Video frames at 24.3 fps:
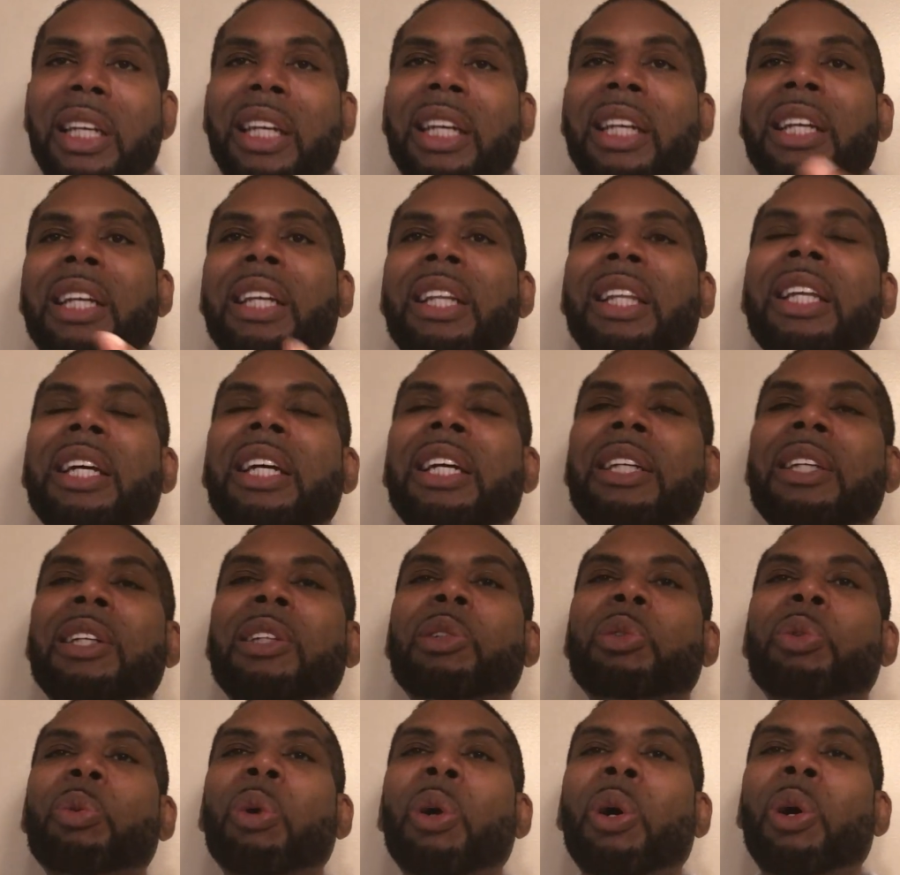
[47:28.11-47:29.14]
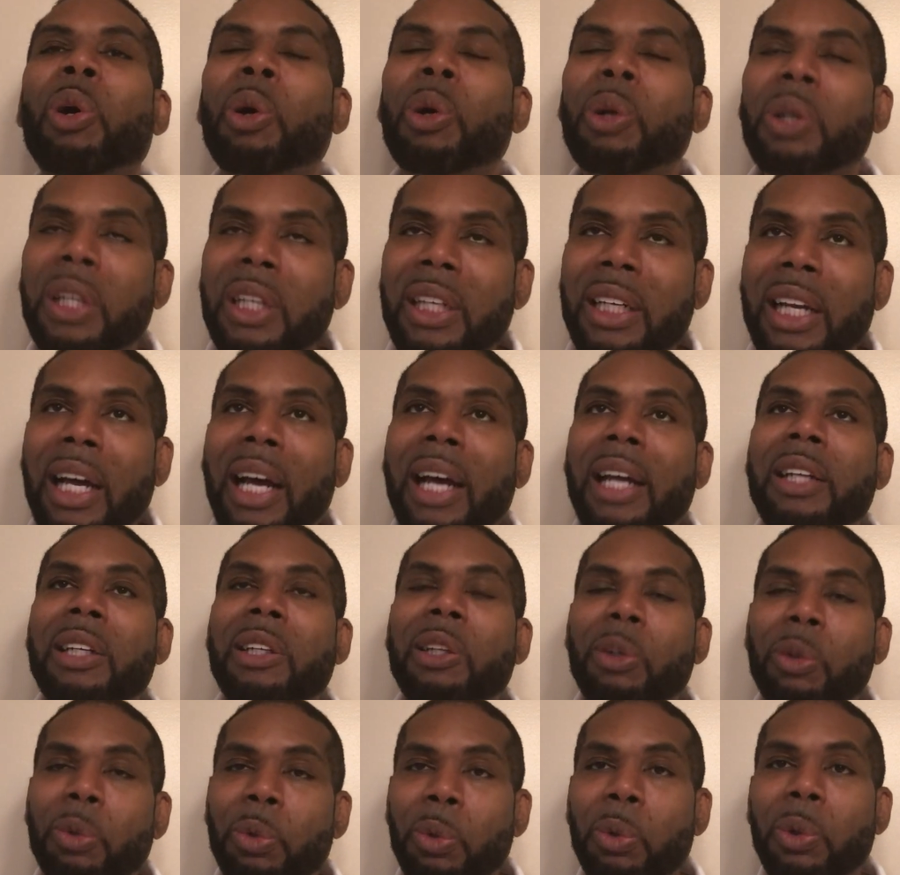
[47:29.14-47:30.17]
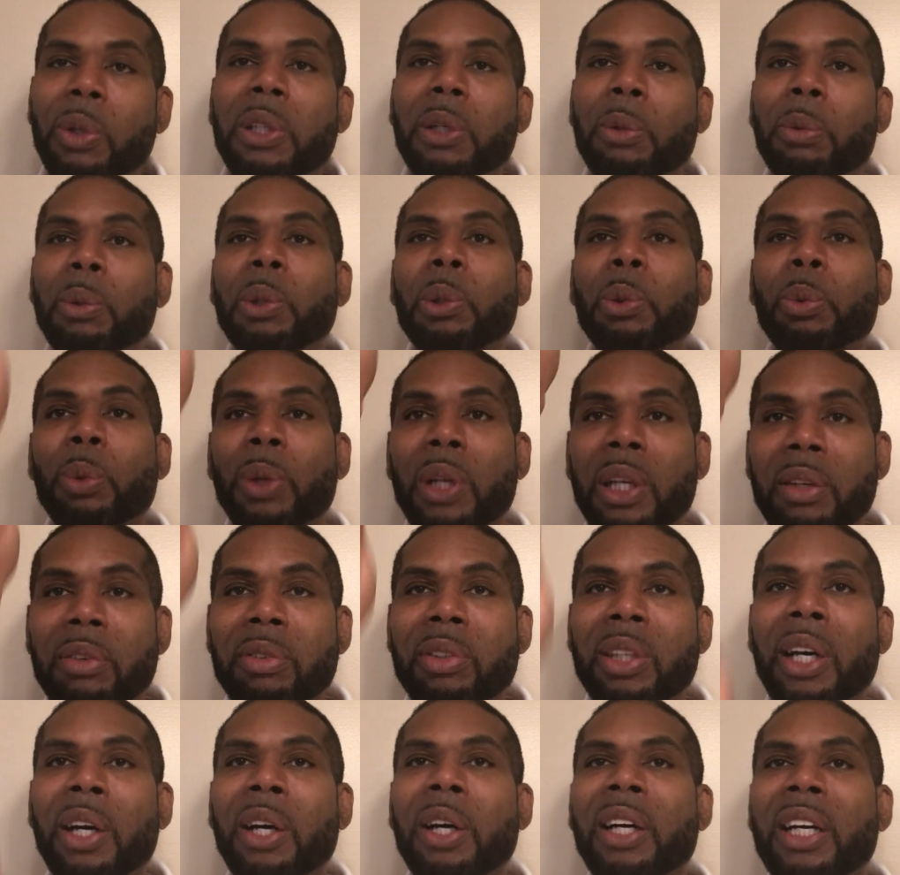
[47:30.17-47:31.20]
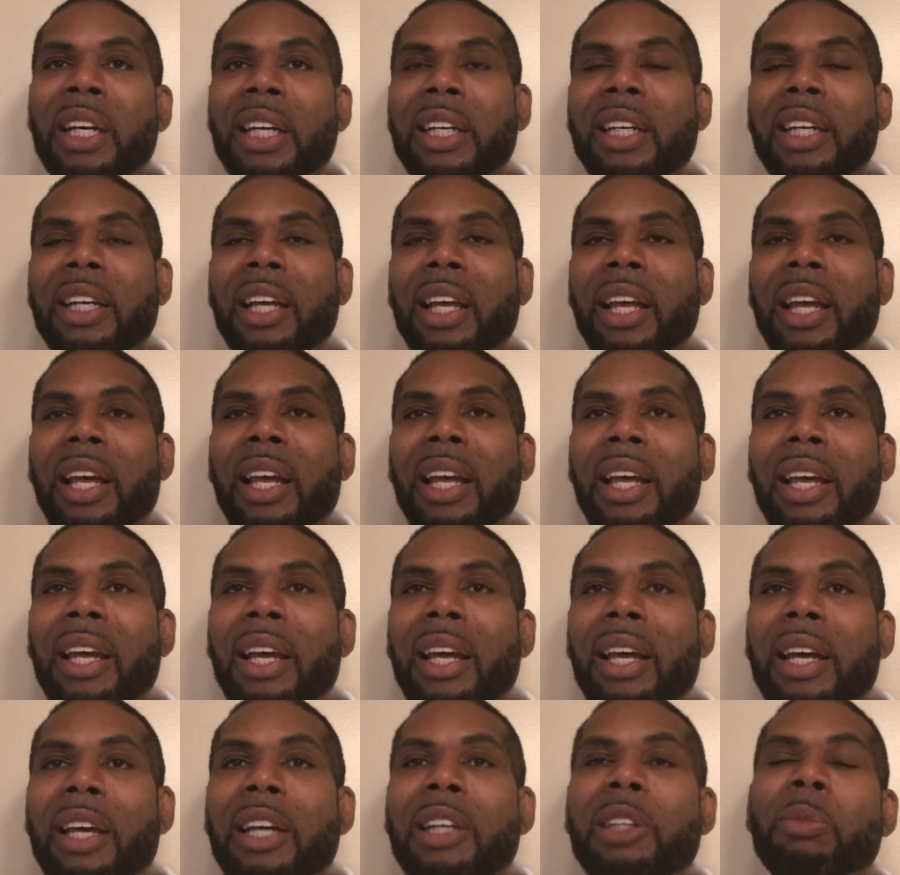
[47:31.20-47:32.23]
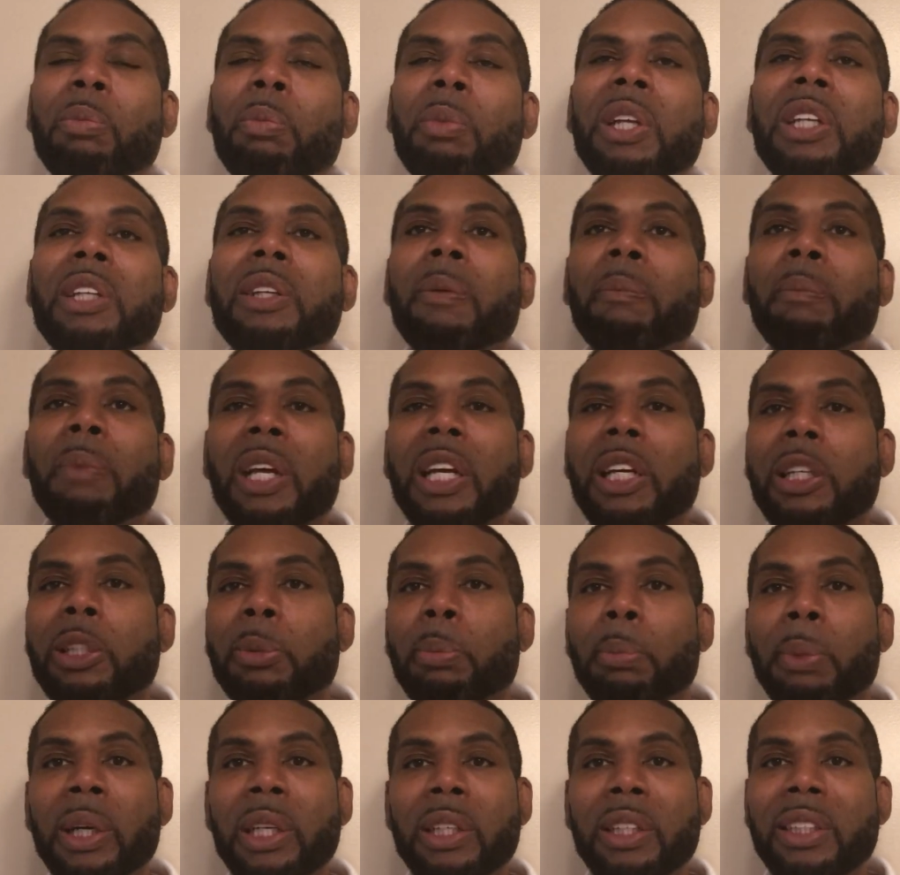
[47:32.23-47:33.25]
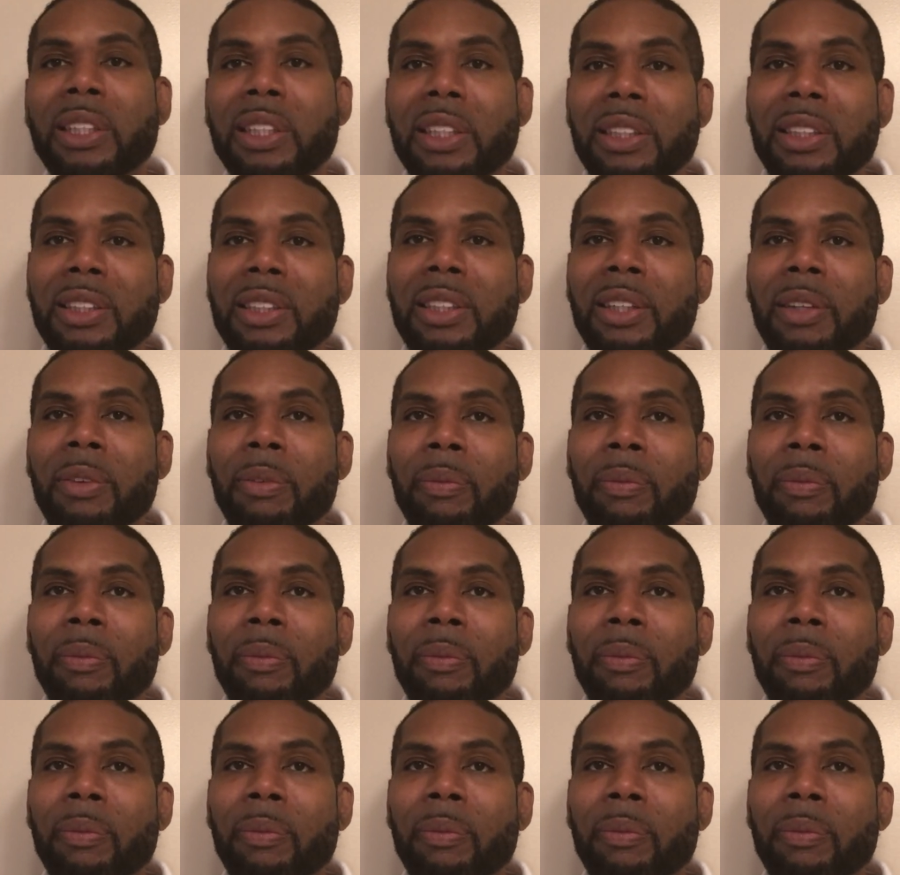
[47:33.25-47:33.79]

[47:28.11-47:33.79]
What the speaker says: Anything that's wrong and not in congruity with the will of God is meant to be expunged.